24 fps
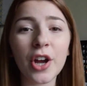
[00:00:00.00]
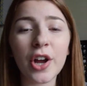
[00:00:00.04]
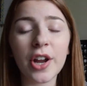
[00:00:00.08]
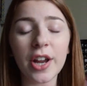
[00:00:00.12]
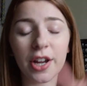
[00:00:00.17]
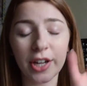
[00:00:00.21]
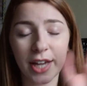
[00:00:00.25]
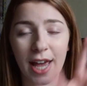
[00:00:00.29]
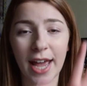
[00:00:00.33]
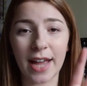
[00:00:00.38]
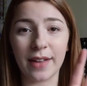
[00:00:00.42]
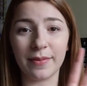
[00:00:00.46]

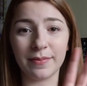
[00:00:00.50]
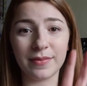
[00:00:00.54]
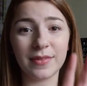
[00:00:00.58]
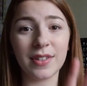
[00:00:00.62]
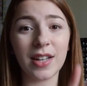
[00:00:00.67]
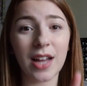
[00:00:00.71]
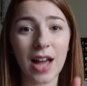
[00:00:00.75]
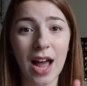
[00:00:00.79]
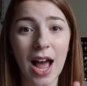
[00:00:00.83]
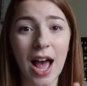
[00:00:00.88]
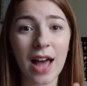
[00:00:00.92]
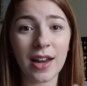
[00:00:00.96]
Okay,
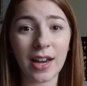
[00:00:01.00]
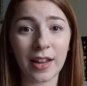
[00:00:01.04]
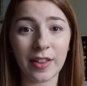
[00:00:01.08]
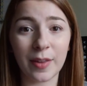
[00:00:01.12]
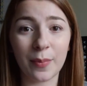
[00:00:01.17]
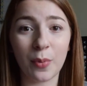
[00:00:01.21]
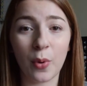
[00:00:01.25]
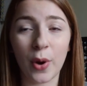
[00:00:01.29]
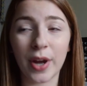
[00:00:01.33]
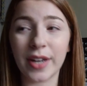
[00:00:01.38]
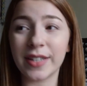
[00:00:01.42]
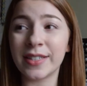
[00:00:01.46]
another
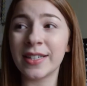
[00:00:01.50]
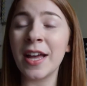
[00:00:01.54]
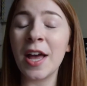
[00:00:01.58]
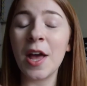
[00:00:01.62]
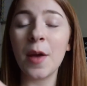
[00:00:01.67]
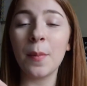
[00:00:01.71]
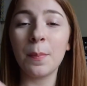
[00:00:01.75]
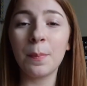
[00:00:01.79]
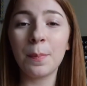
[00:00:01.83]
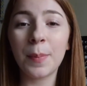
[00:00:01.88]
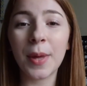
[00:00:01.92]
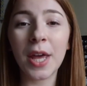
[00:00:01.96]
point.
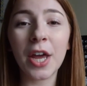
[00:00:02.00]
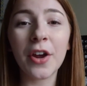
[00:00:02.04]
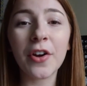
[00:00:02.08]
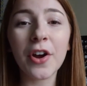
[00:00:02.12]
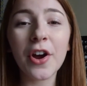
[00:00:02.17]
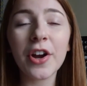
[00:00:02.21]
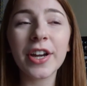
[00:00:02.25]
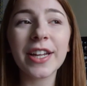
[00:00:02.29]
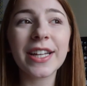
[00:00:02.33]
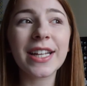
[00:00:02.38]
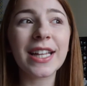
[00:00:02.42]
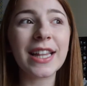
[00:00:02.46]

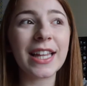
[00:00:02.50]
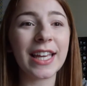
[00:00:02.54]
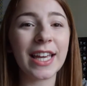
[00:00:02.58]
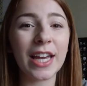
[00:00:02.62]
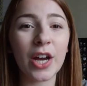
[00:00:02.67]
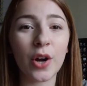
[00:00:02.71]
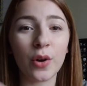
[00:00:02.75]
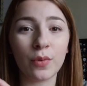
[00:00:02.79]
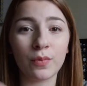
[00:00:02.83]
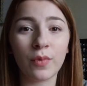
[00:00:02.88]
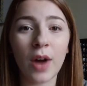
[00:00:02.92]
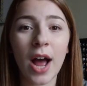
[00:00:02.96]
Periodically
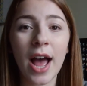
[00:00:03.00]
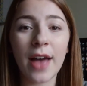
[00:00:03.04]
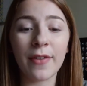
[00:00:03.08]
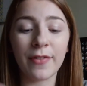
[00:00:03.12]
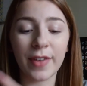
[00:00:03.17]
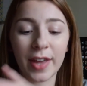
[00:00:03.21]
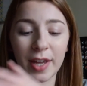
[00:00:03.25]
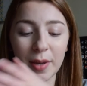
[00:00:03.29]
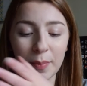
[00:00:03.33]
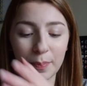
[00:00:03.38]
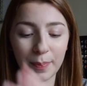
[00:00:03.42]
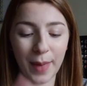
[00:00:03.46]

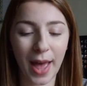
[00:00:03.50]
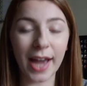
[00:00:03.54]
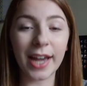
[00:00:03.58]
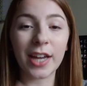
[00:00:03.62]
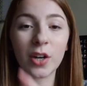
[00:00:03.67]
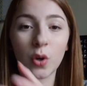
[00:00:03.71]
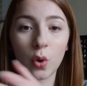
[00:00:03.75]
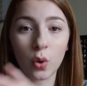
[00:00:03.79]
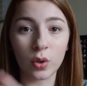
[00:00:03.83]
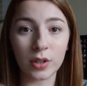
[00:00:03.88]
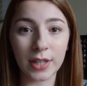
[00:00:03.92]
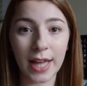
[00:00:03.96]
arriving back
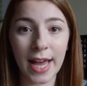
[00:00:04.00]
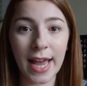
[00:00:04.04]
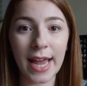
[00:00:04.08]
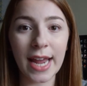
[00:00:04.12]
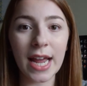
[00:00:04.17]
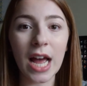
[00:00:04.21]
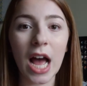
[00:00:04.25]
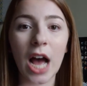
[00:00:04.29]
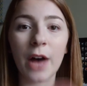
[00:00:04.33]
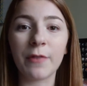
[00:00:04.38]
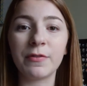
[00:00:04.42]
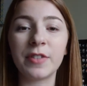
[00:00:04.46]
at Orlais
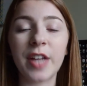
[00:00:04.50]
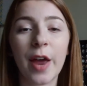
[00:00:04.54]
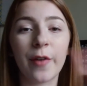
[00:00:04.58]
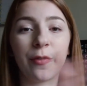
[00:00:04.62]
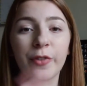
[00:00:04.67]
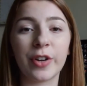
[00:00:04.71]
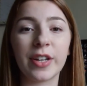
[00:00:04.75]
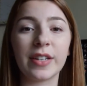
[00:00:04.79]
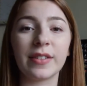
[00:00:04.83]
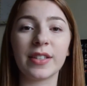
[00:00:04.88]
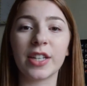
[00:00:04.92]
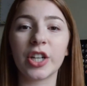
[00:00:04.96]
after
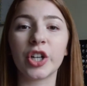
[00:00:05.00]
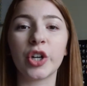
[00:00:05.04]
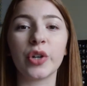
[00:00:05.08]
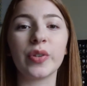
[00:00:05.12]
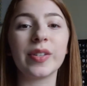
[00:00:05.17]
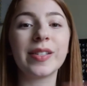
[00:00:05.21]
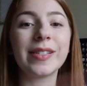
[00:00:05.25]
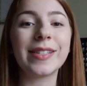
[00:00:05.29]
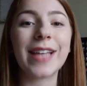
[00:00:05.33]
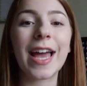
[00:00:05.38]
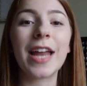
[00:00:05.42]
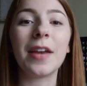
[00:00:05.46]
every,
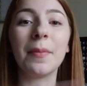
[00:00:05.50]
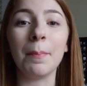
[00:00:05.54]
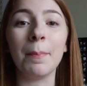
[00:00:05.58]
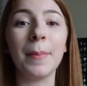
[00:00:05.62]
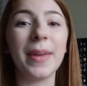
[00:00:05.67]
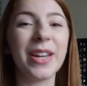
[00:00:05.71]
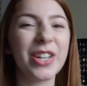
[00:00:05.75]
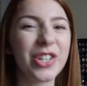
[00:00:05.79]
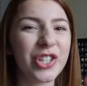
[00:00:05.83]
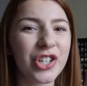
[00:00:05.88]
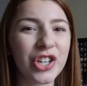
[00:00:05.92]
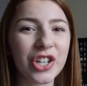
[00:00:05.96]
set
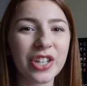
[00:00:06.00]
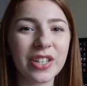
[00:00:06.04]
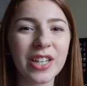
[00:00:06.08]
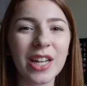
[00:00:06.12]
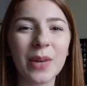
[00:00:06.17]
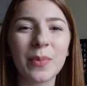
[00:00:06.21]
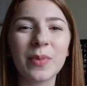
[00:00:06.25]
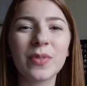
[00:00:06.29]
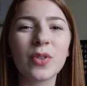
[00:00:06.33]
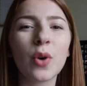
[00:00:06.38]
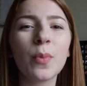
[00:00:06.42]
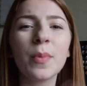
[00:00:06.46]
mission,
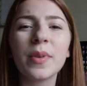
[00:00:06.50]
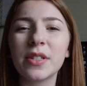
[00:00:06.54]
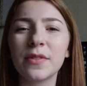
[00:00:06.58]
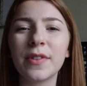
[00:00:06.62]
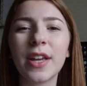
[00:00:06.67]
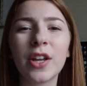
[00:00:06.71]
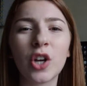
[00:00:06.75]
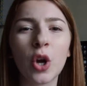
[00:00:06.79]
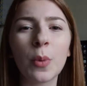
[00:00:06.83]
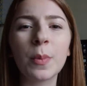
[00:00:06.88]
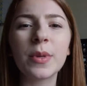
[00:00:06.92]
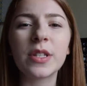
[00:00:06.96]

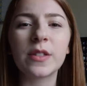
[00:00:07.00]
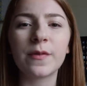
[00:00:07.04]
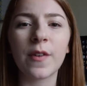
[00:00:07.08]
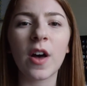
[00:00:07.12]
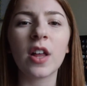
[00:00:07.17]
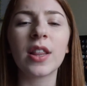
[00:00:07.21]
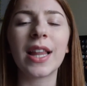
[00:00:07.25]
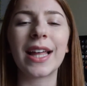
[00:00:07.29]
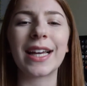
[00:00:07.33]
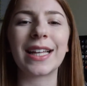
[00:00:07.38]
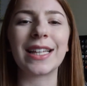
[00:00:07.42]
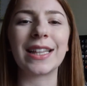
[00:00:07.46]
it almost
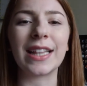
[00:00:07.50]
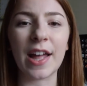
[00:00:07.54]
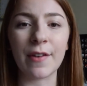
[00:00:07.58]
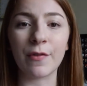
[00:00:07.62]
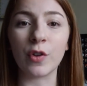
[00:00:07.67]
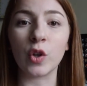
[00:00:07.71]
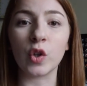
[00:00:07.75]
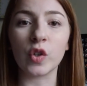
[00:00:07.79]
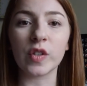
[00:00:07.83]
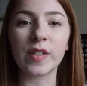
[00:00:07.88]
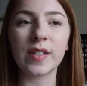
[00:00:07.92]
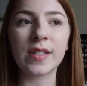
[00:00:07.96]
felt like
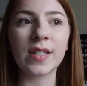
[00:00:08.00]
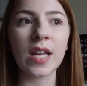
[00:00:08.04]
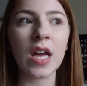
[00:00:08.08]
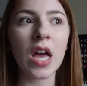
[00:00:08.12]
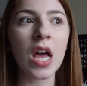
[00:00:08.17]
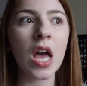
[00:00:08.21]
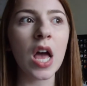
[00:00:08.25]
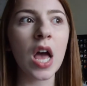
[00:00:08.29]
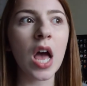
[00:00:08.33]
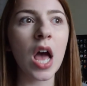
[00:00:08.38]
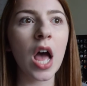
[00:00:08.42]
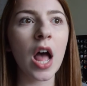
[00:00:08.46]
levels.
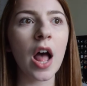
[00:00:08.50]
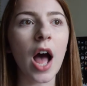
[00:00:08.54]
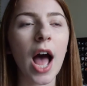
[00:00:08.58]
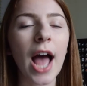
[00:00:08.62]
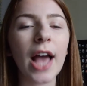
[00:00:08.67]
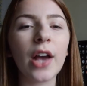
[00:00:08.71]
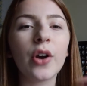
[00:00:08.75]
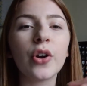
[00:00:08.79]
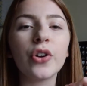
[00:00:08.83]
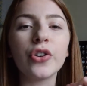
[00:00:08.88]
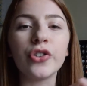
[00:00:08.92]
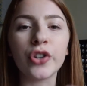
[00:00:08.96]

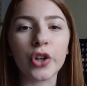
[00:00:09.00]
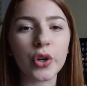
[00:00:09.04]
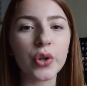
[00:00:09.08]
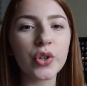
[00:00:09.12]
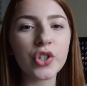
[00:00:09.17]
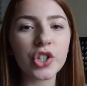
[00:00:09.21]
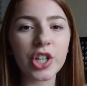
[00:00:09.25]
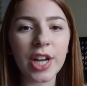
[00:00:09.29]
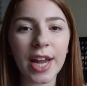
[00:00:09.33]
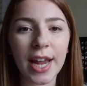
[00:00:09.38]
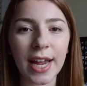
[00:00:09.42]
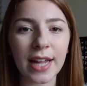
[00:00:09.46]
I got no
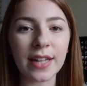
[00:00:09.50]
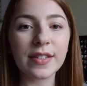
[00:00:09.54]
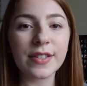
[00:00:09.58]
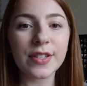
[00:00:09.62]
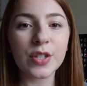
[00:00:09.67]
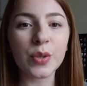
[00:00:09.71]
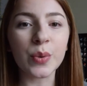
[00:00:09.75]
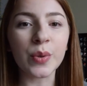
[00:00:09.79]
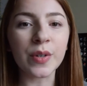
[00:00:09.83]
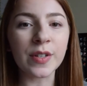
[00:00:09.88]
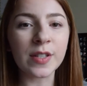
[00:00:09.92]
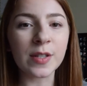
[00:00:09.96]
chance
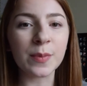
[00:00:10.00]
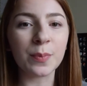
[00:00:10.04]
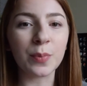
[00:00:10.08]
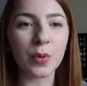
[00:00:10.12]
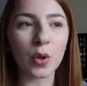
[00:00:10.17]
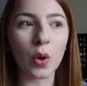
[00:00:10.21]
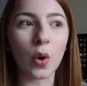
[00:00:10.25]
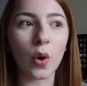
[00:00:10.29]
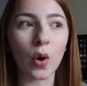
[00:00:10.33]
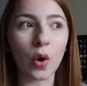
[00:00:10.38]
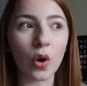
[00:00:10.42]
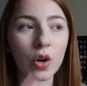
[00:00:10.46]
to
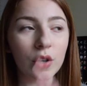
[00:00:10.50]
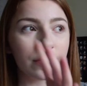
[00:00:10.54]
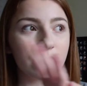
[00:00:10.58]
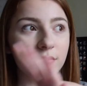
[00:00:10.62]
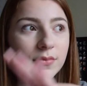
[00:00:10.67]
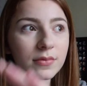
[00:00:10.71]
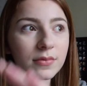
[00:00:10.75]
explore